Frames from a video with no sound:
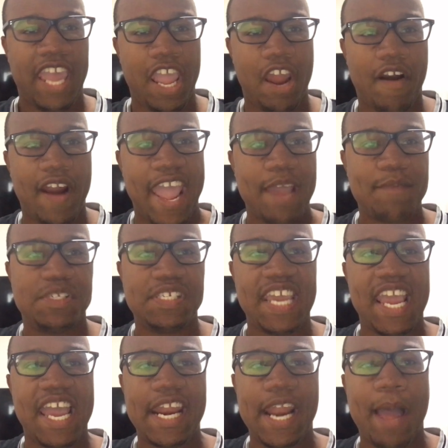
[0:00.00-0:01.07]
Here I am,
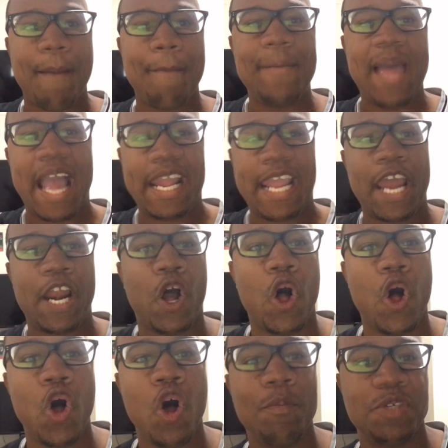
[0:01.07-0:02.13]
Sienna. I'm back at
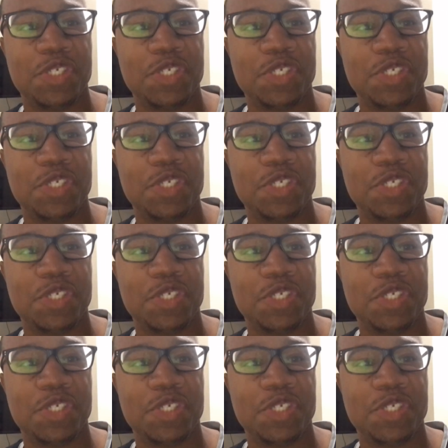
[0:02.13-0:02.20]
home